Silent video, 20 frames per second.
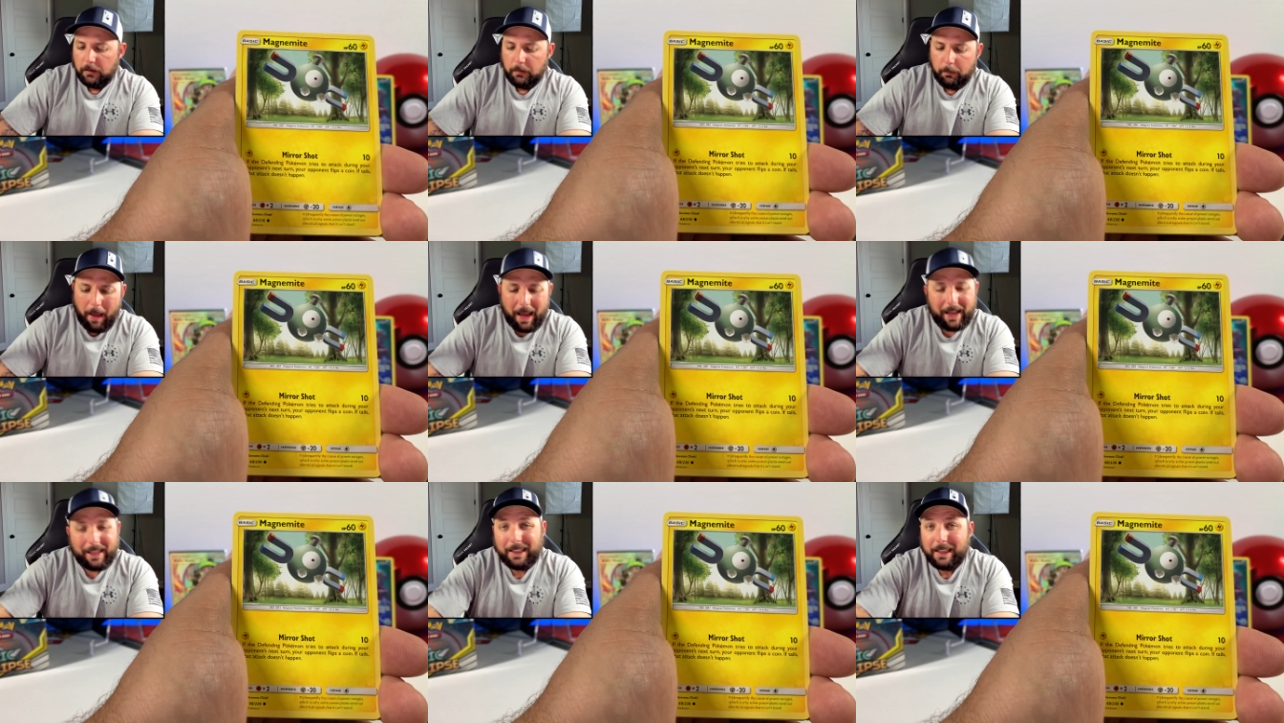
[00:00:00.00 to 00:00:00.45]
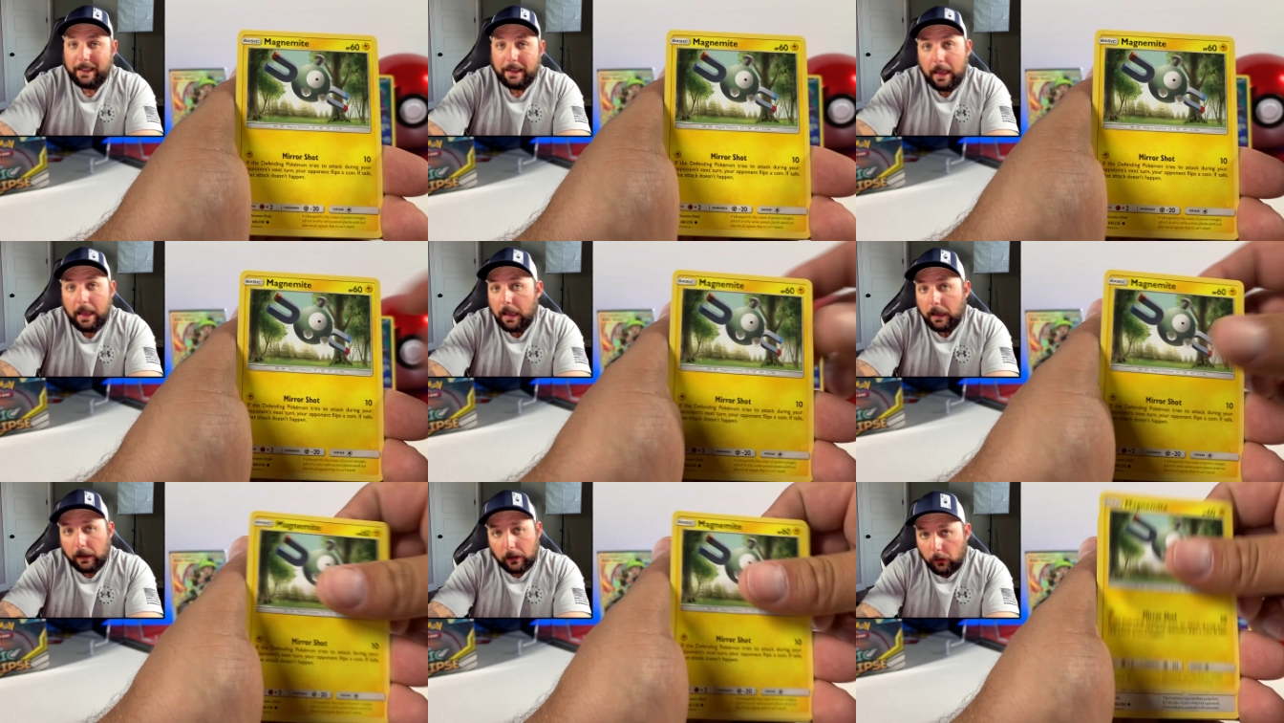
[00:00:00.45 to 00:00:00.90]
Back in the
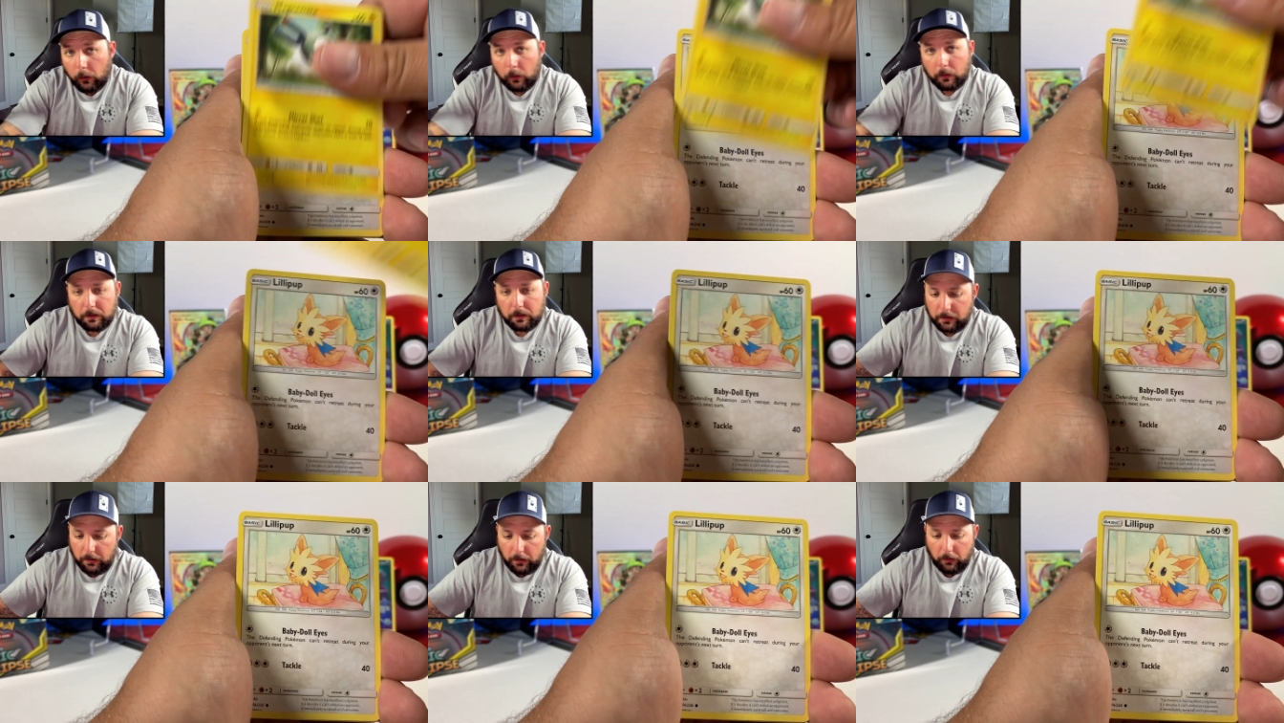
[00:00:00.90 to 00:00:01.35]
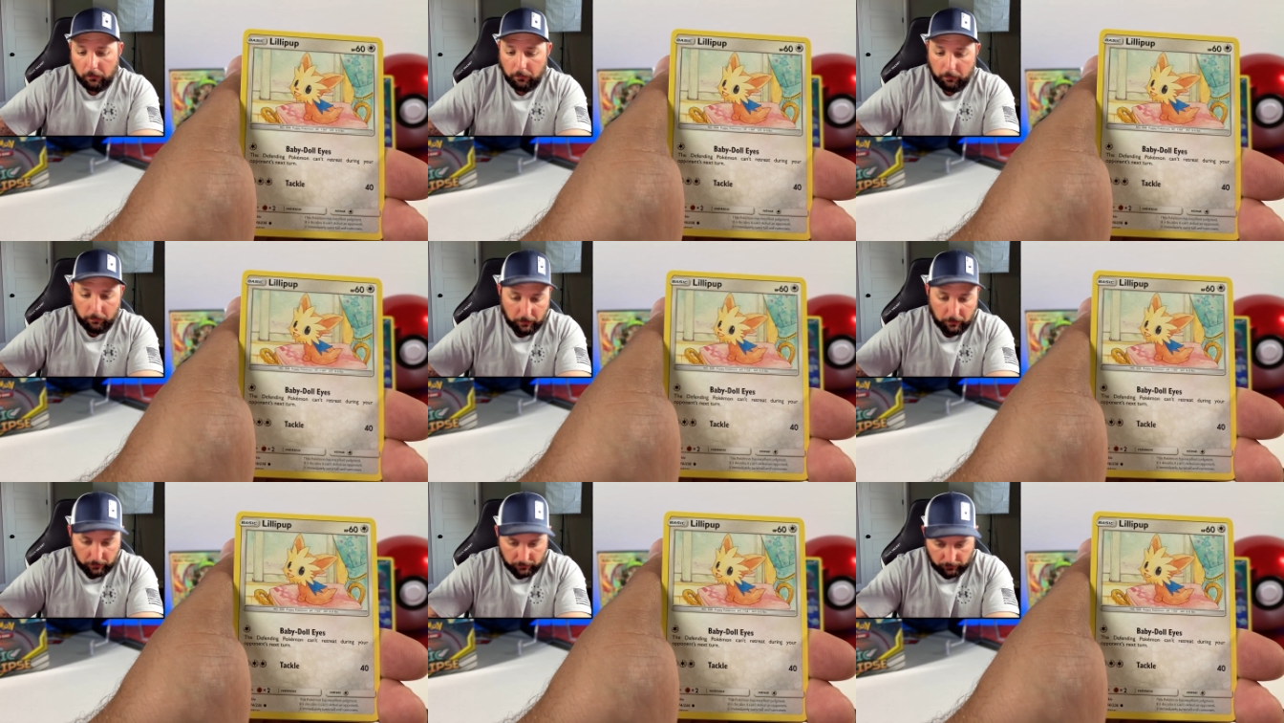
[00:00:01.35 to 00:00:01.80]
day, of course, no,
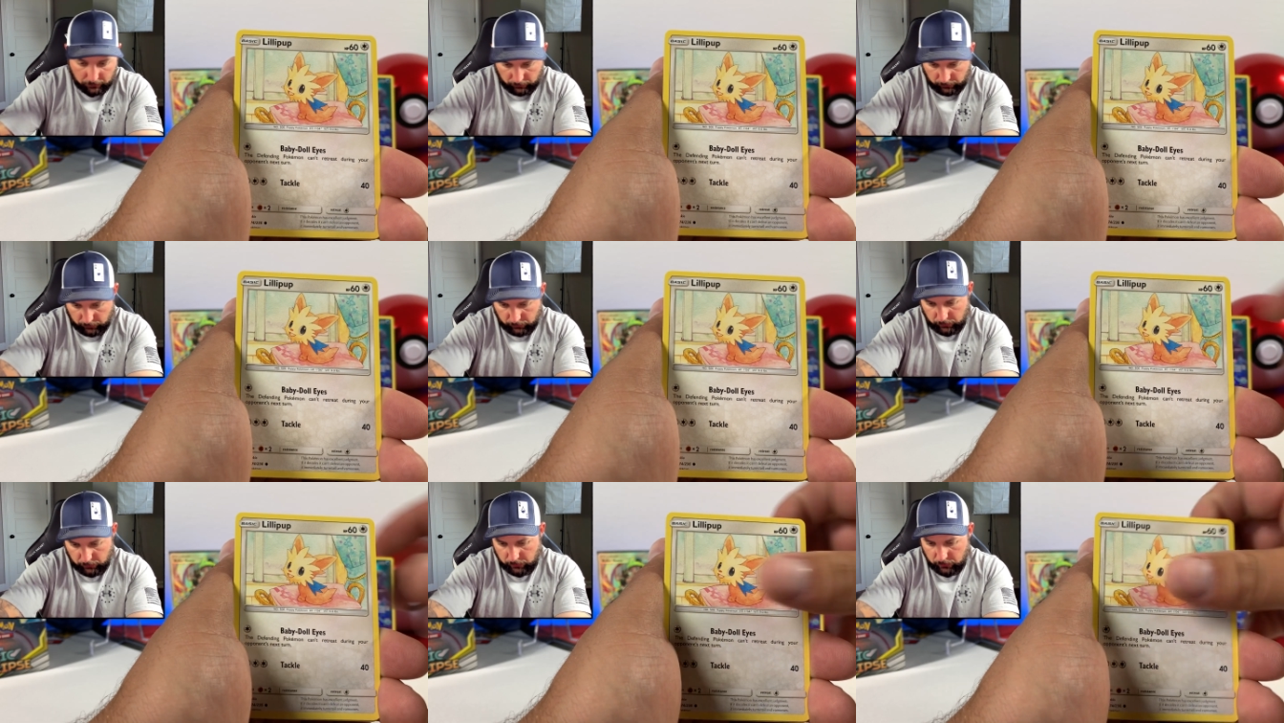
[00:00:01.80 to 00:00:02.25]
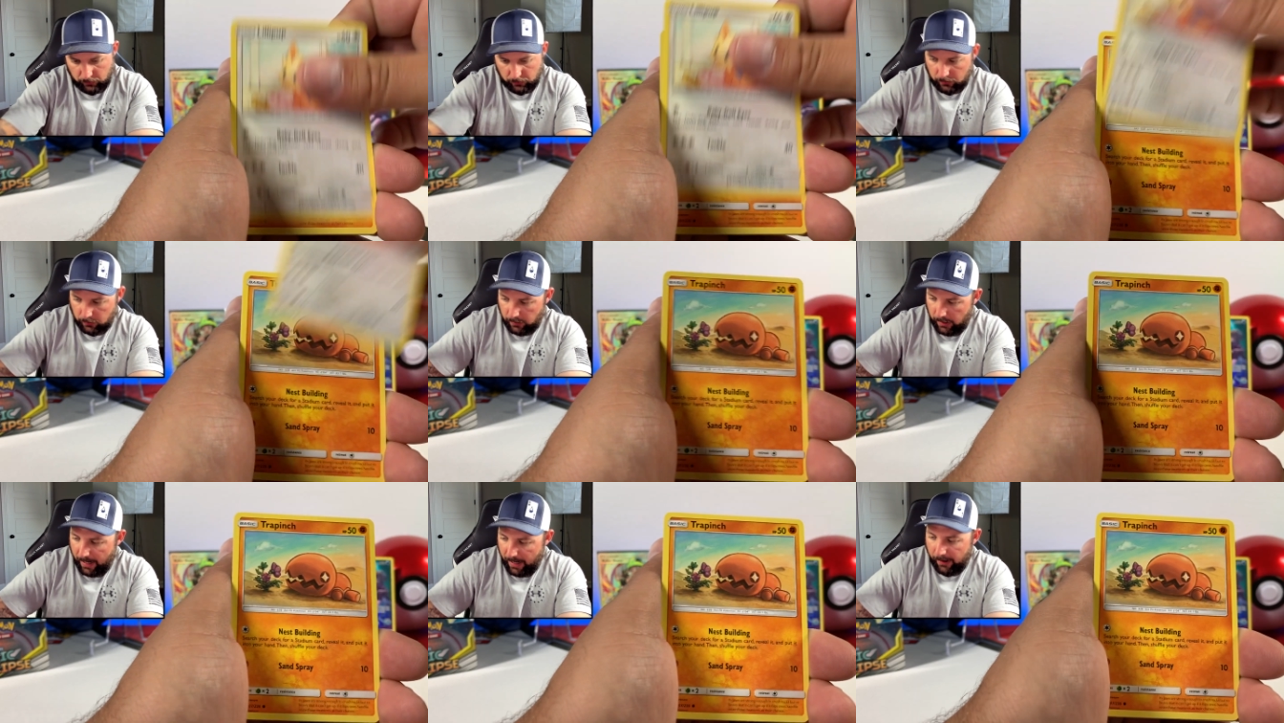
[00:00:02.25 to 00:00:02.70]
but
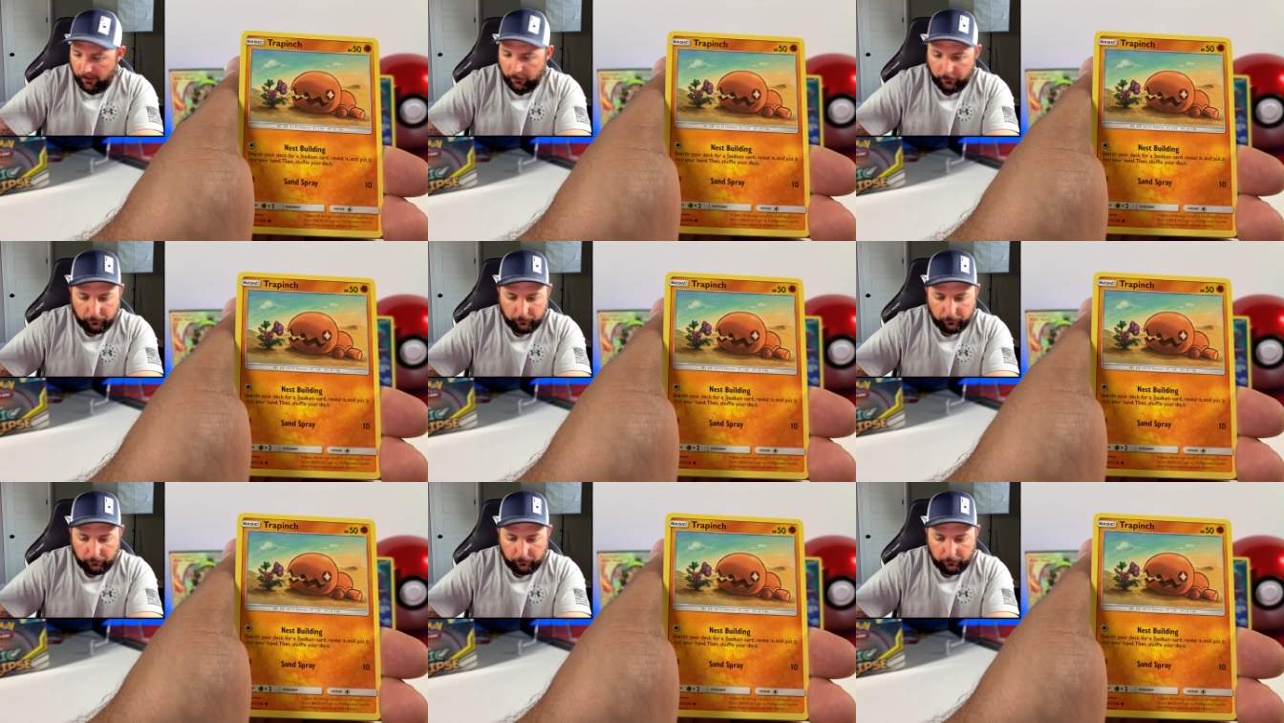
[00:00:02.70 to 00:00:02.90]
now